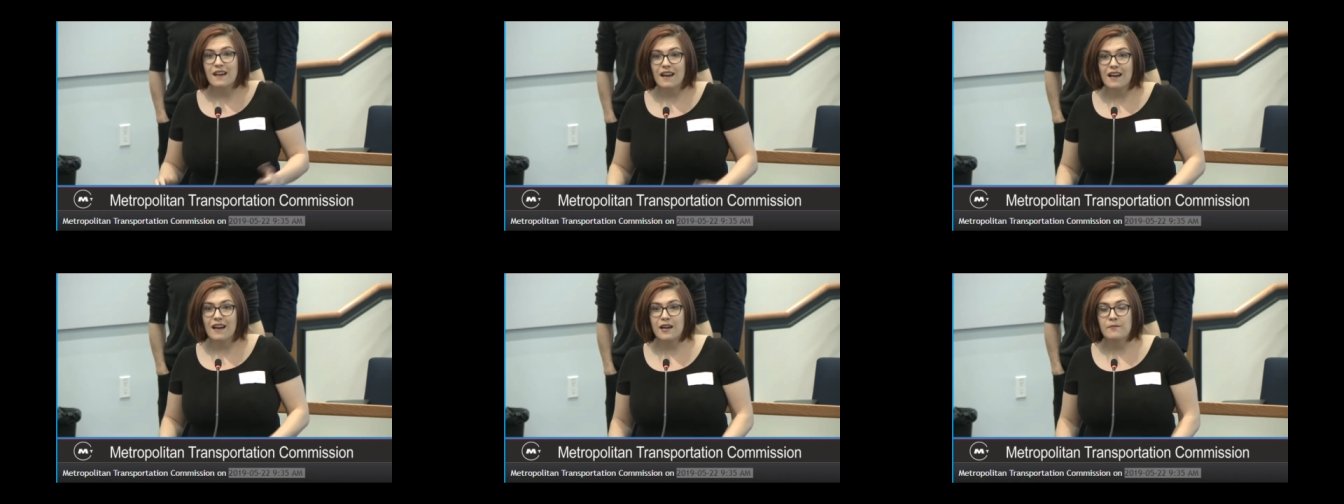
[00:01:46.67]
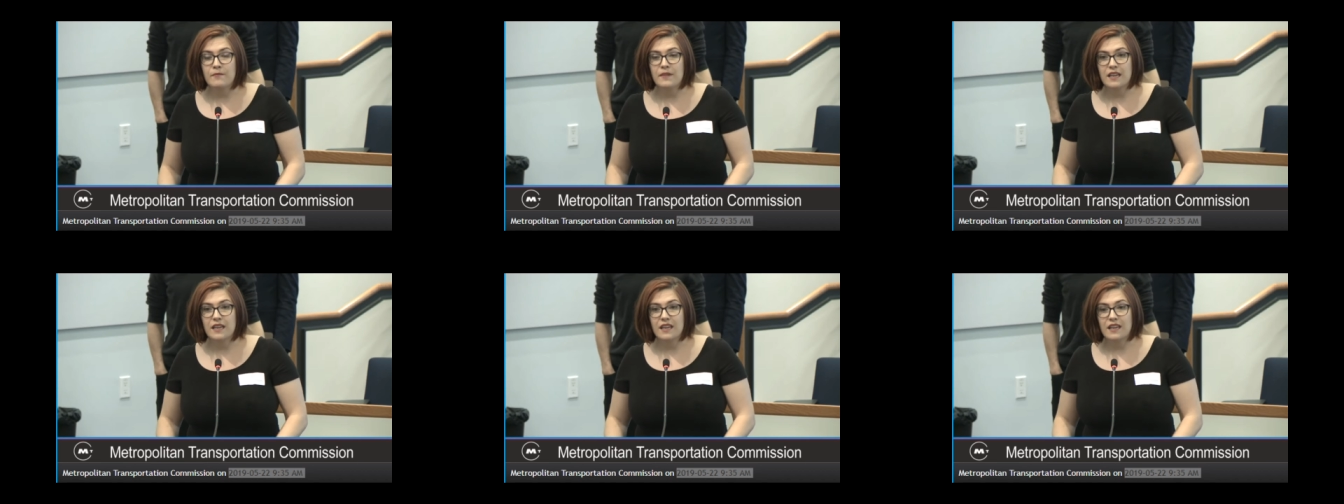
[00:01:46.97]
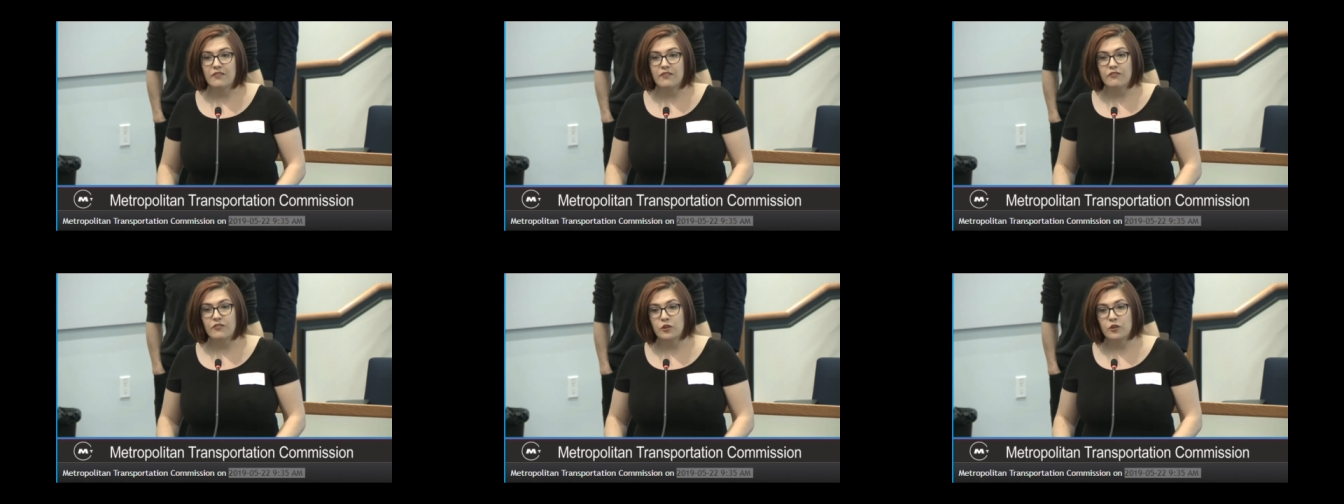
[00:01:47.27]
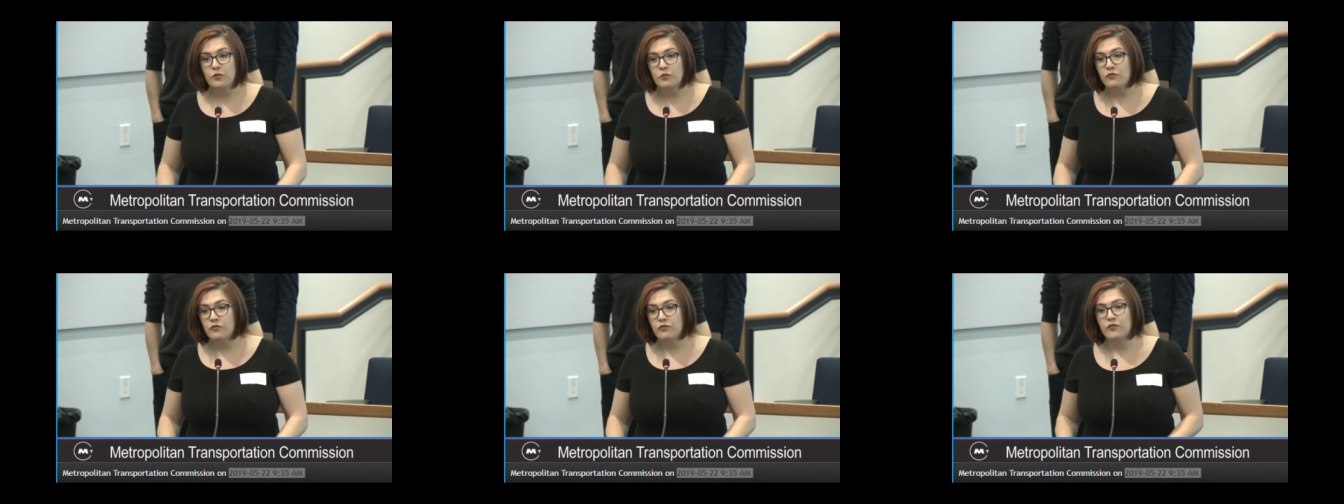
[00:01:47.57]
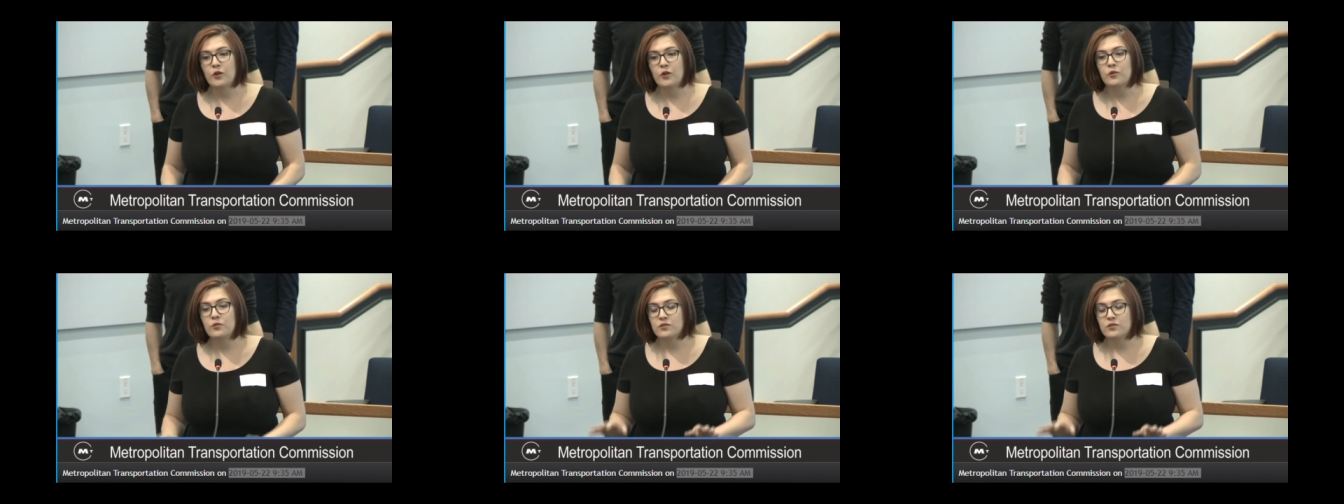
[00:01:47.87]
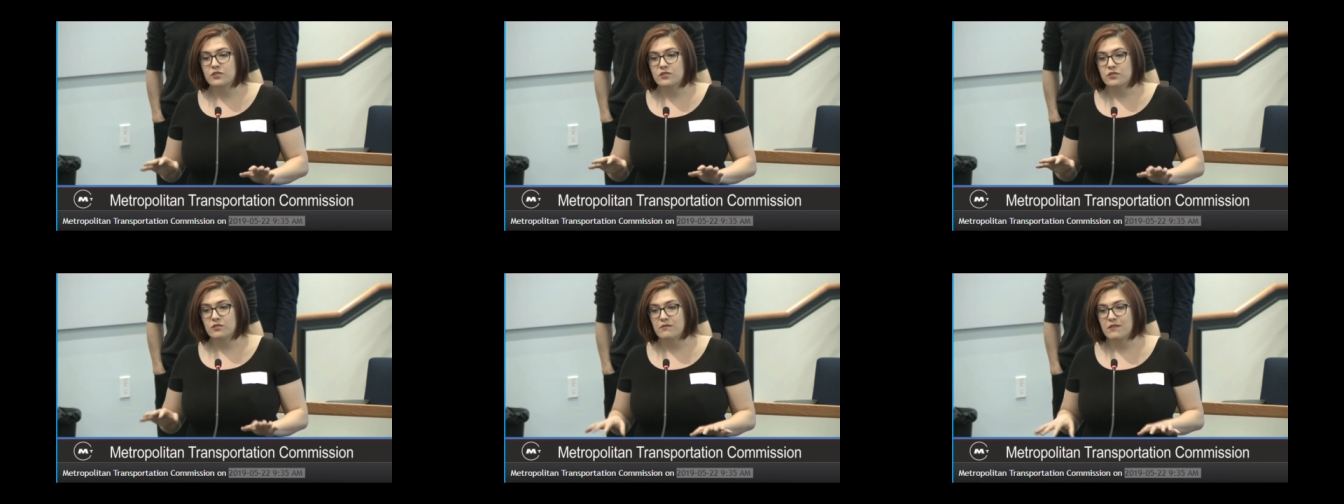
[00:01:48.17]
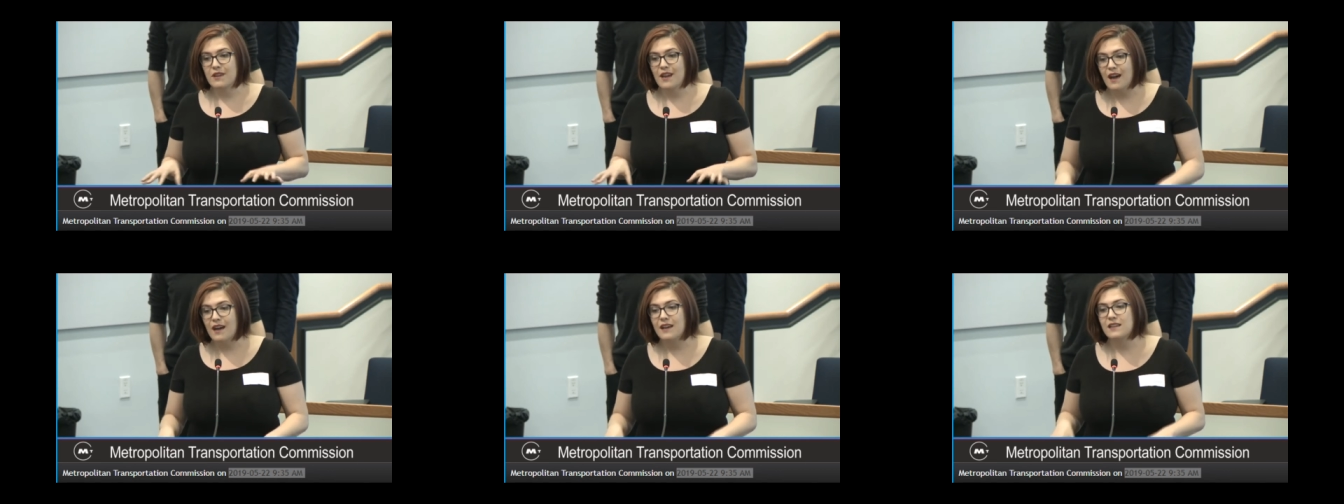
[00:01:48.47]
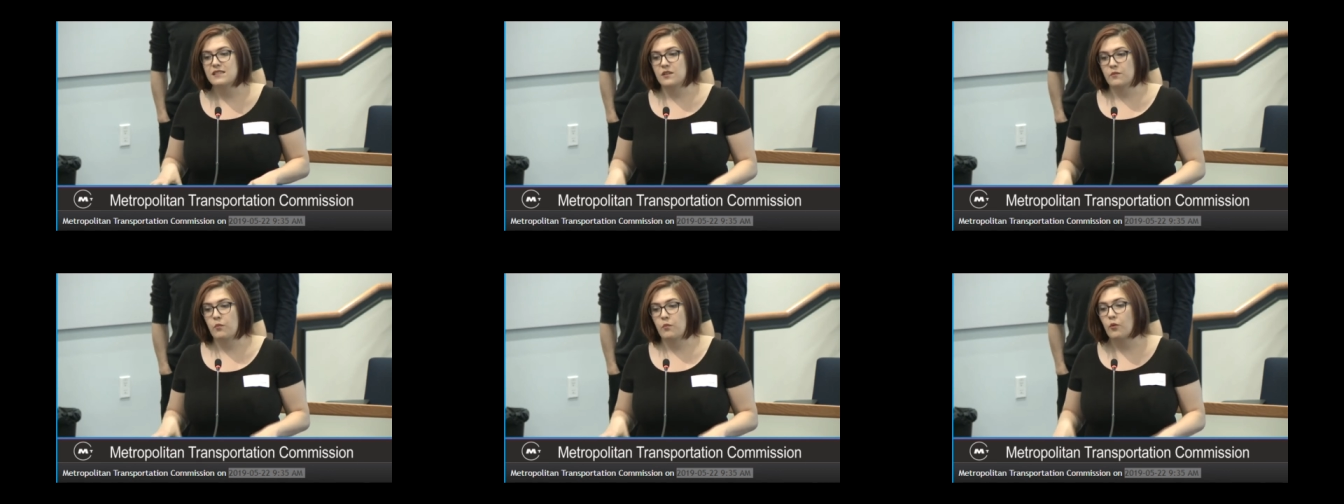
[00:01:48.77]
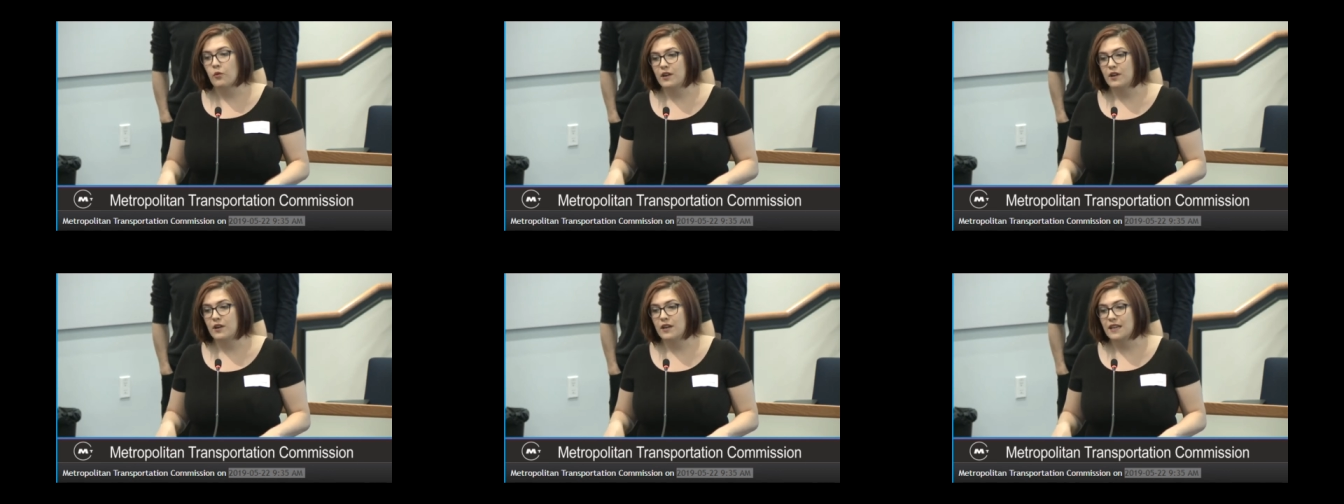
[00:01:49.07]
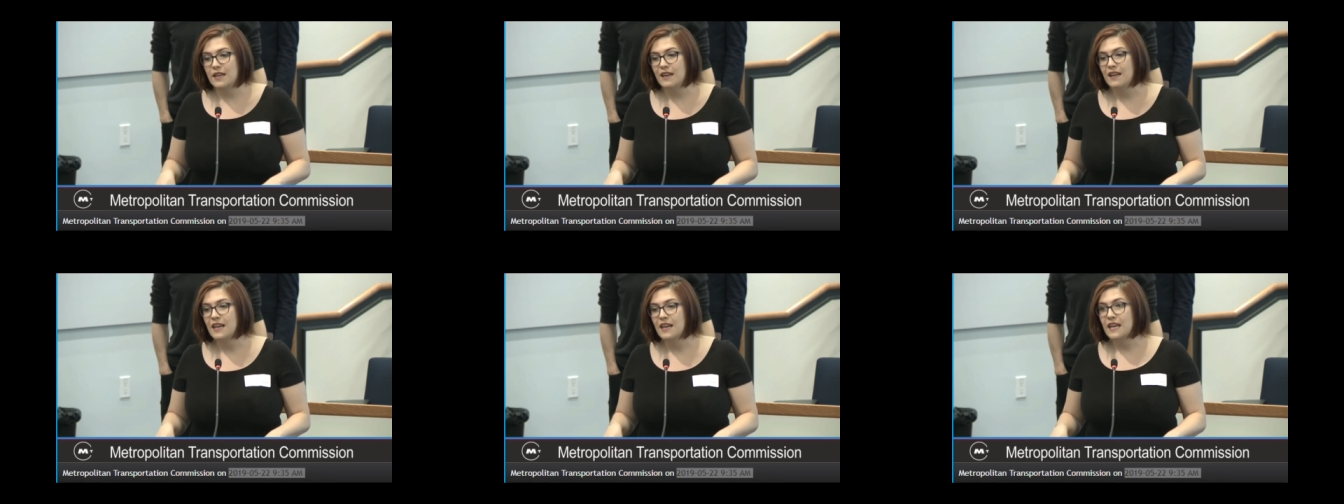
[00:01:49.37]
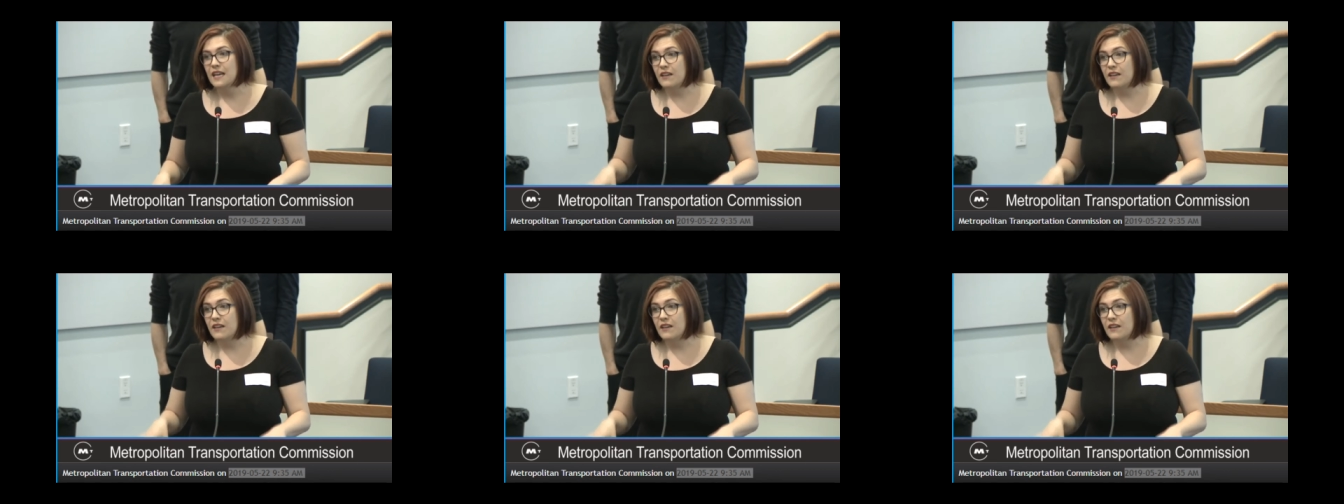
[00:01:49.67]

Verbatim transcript: Um, if you vote to not support it,